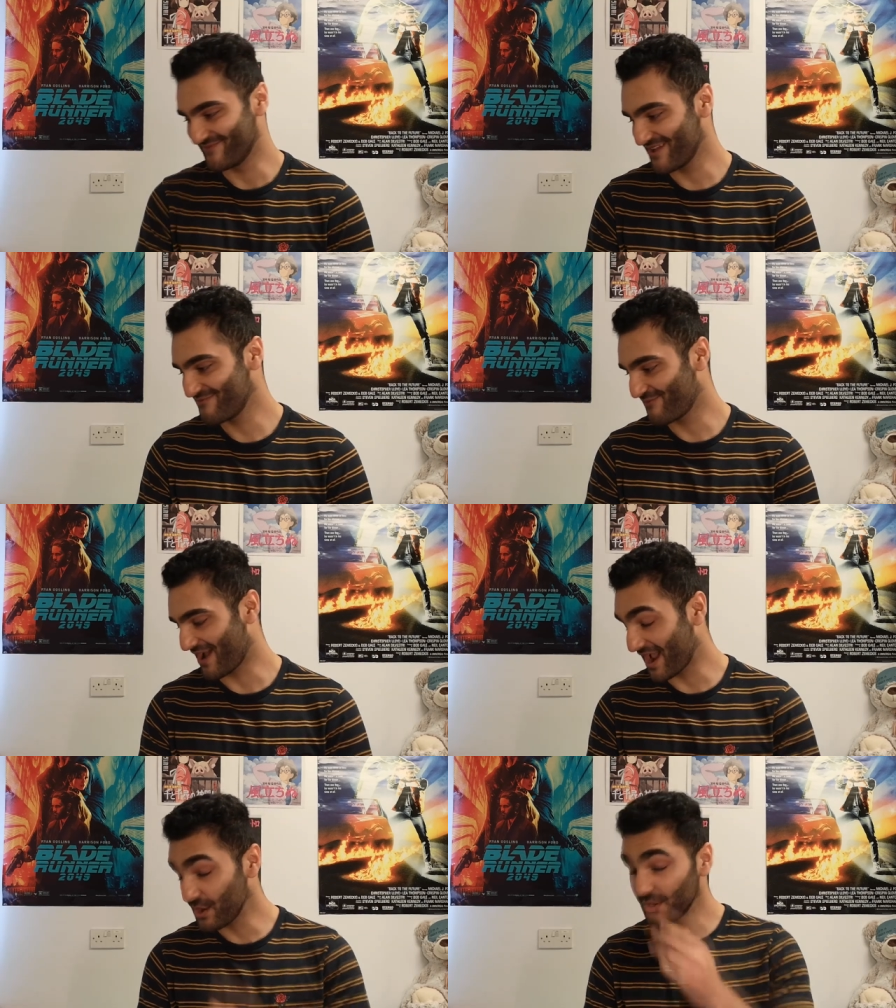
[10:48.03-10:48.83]
And
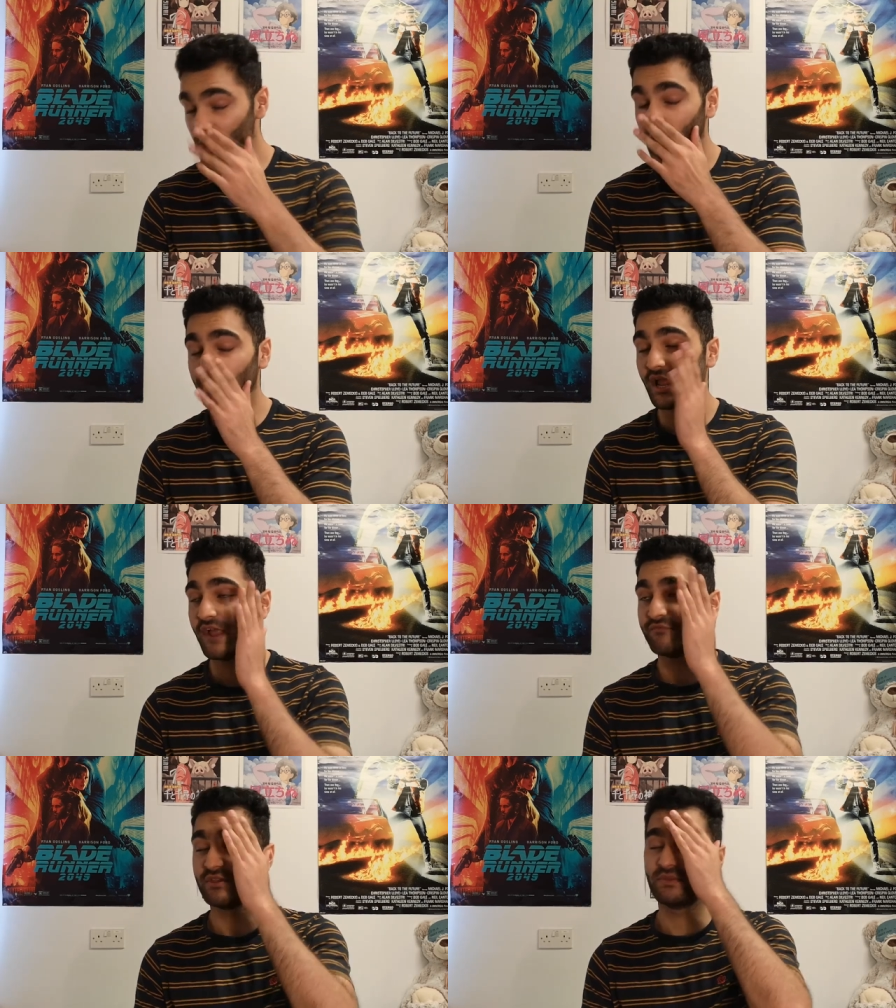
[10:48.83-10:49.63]
how long
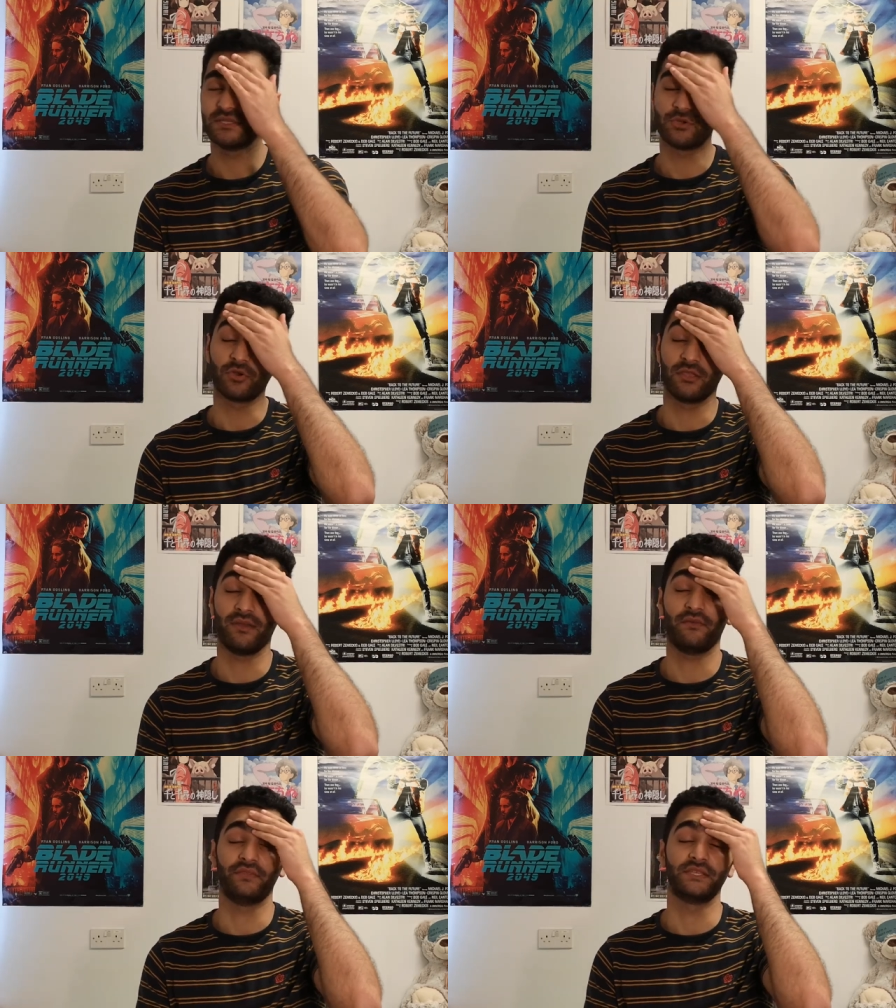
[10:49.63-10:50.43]
have we been talking
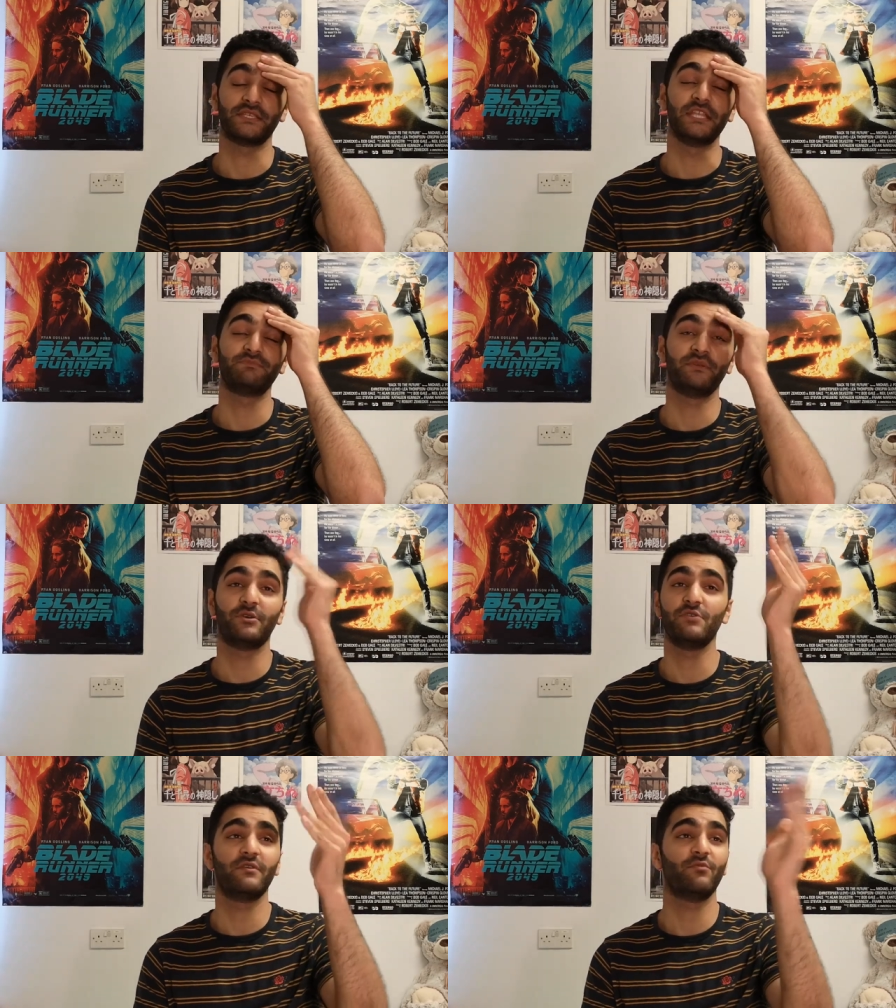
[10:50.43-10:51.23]
about this? It's been
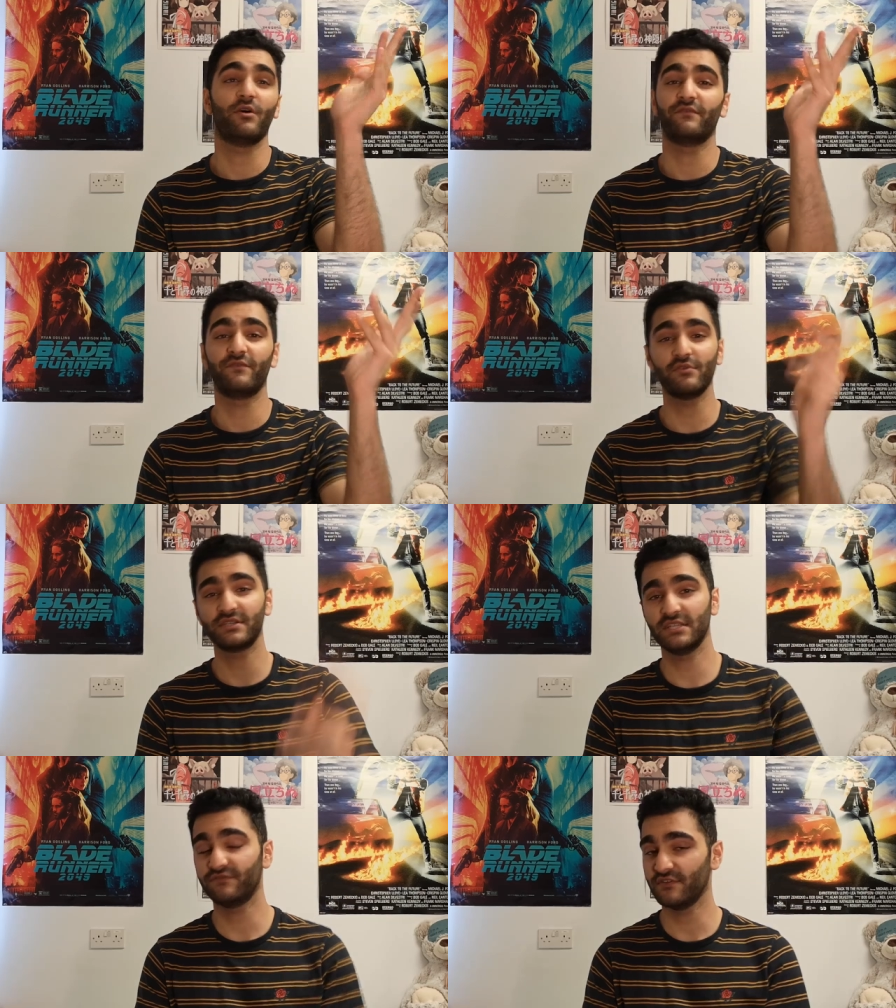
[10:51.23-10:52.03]
over what
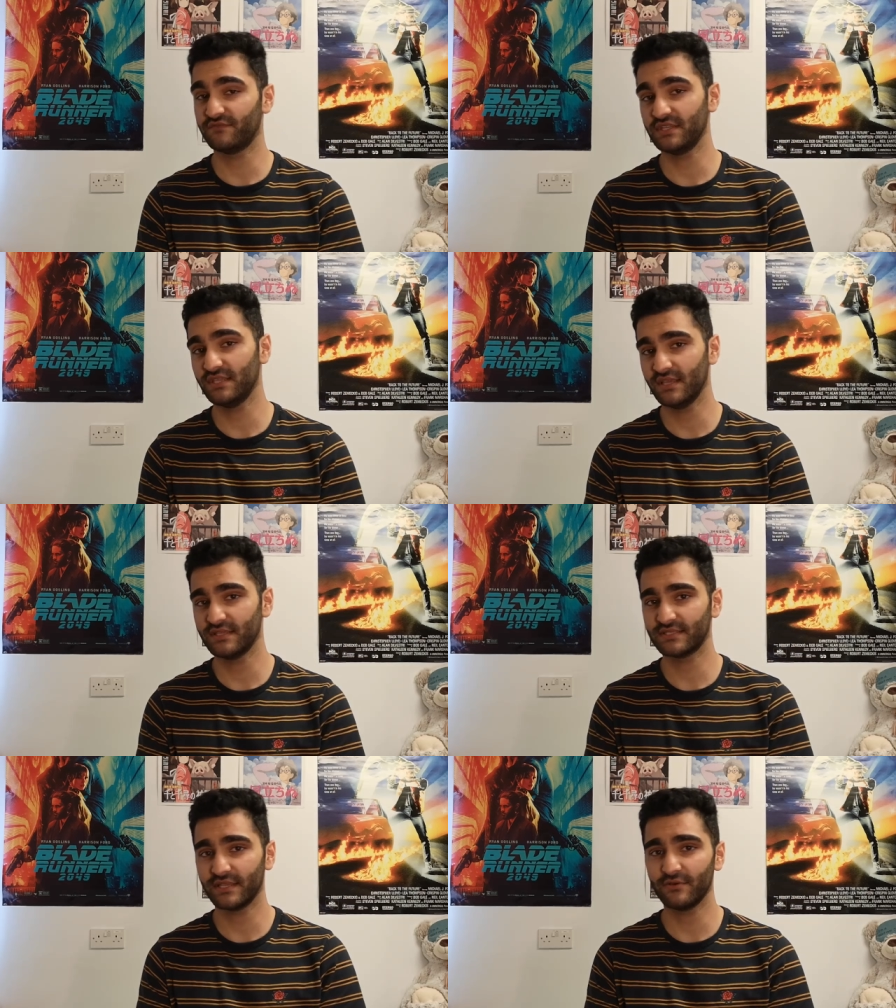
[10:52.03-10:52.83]
40, 50
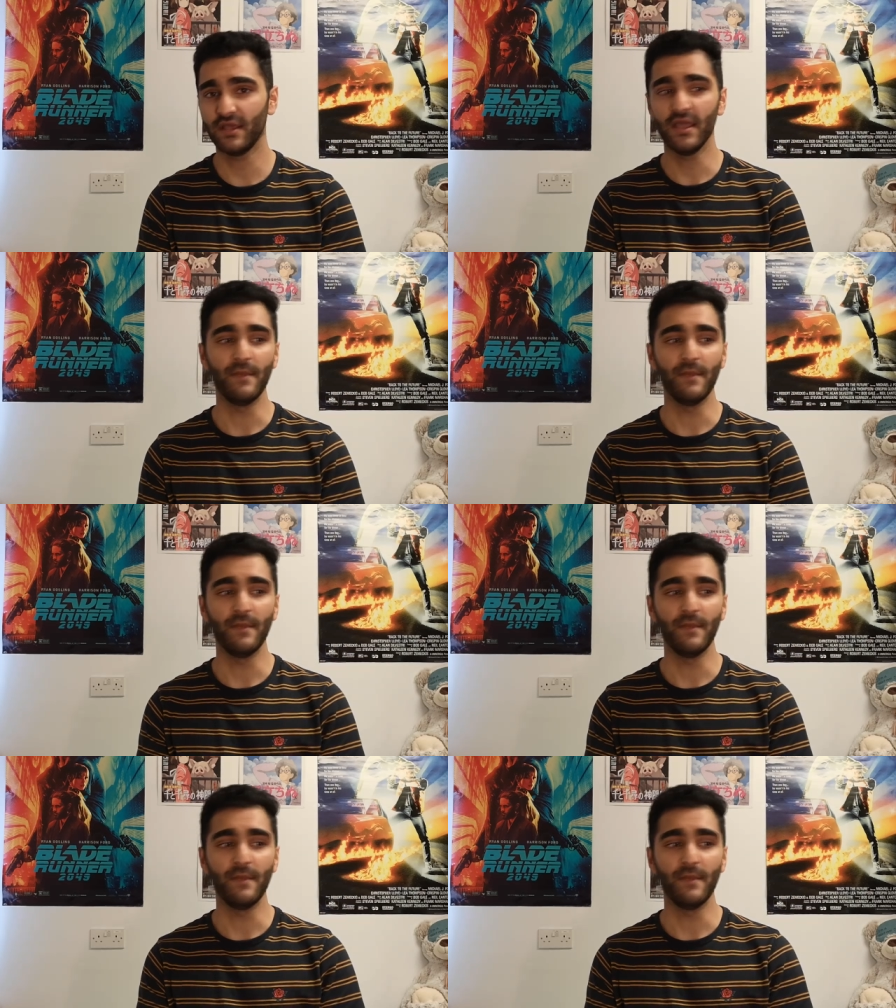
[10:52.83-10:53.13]
years now.